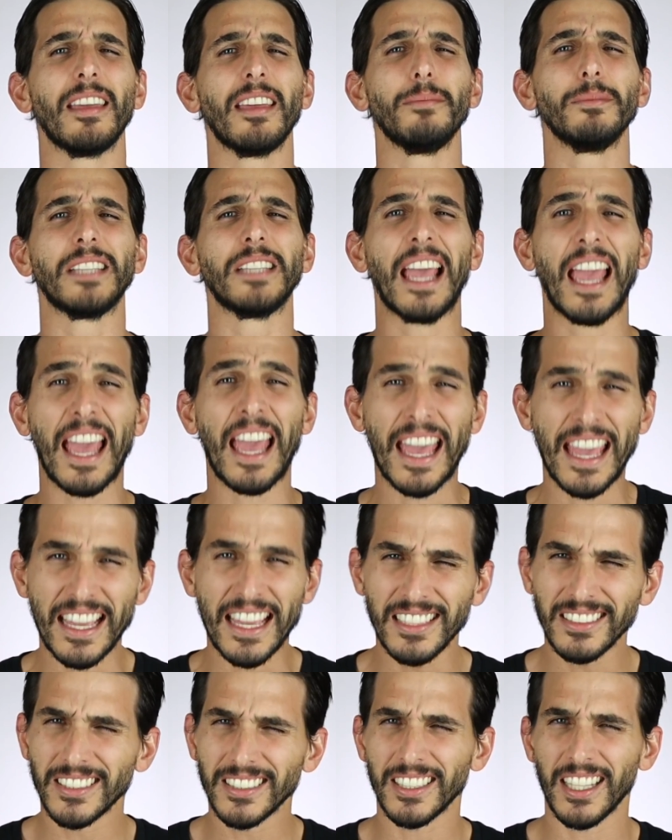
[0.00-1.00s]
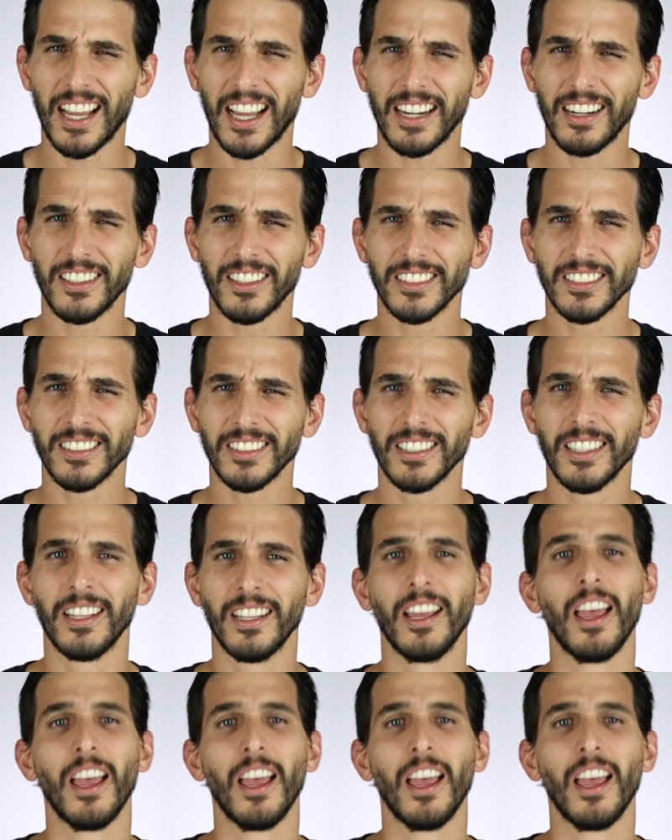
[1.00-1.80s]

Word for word: Themes hate sliders?